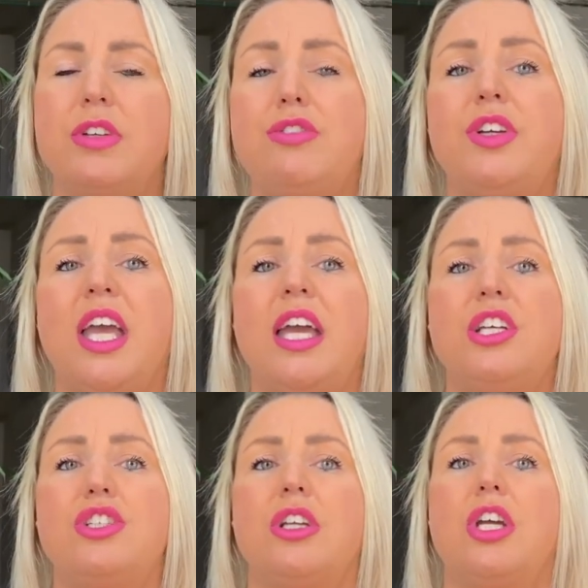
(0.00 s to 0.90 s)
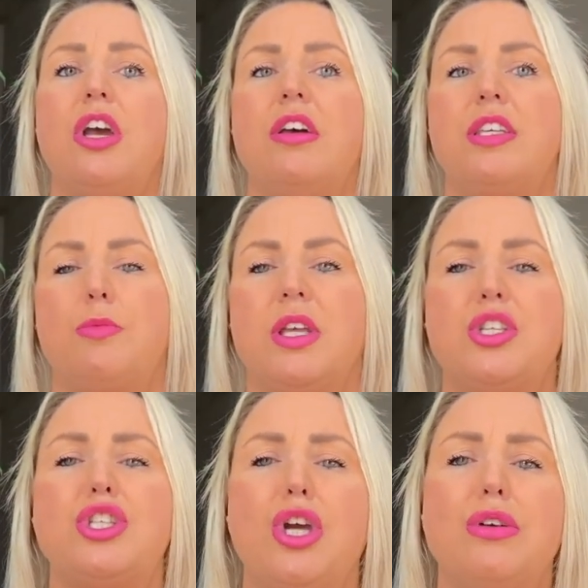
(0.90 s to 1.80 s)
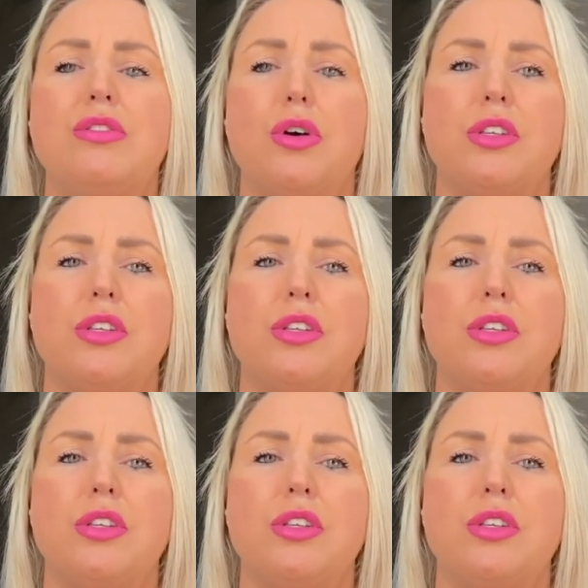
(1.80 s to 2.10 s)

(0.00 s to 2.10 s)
Vitrification occurs when stones